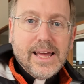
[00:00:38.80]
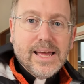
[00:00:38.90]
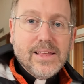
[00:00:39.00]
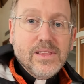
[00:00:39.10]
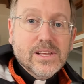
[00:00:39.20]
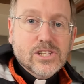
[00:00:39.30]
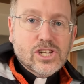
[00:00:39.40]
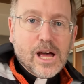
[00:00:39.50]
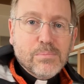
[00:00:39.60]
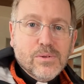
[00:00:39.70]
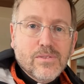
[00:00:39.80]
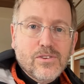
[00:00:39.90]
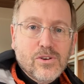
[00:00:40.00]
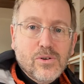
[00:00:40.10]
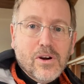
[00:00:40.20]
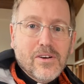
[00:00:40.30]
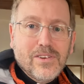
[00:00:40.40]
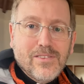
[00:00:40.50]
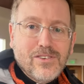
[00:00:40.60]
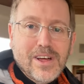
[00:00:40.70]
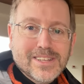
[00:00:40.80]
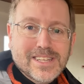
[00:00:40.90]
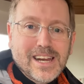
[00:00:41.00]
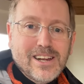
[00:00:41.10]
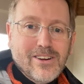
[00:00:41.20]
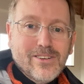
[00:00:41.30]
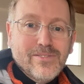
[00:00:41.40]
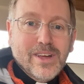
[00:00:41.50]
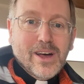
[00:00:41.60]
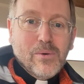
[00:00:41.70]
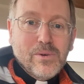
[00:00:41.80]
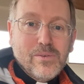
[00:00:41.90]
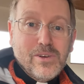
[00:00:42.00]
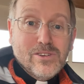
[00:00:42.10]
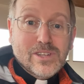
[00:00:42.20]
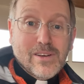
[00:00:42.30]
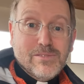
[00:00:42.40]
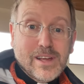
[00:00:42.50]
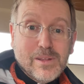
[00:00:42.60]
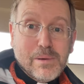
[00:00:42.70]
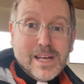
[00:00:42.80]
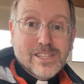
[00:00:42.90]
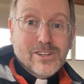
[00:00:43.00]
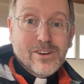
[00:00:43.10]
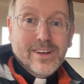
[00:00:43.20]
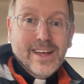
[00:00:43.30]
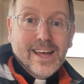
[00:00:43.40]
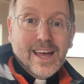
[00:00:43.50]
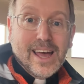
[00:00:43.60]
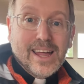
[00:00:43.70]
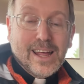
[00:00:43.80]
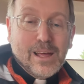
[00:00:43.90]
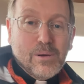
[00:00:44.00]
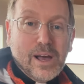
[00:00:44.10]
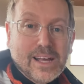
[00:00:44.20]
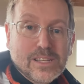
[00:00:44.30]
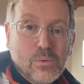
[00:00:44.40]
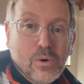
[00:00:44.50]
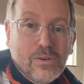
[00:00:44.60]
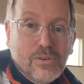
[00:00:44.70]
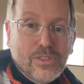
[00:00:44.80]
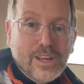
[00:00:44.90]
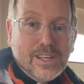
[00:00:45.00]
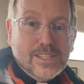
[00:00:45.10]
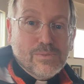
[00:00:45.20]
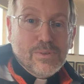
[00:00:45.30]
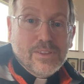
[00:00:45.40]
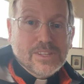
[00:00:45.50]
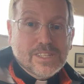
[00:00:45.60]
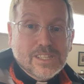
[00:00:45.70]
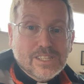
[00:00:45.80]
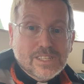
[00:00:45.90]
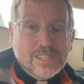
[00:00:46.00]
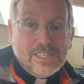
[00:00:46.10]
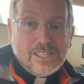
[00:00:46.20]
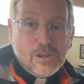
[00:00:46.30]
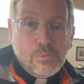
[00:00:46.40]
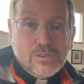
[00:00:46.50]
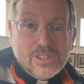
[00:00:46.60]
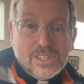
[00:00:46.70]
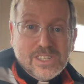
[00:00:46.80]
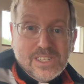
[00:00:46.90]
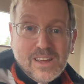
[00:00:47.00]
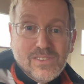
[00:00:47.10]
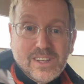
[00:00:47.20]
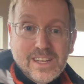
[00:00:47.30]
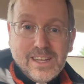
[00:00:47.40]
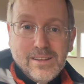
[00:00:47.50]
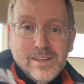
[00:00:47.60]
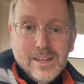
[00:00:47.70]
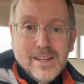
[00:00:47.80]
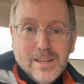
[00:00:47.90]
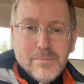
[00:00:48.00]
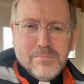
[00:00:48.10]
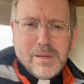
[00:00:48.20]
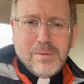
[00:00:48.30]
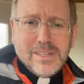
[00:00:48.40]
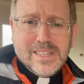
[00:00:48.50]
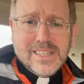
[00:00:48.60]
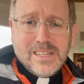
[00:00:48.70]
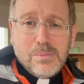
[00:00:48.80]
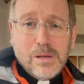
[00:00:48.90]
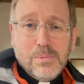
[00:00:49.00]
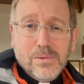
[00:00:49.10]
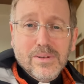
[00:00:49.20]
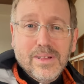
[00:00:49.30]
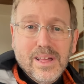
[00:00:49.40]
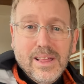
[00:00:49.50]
In this chapel, if you've not sat in here, we used to have daily Mass here. And I guess a wonderful thing is, while this seats almost 70, maybe 60 people,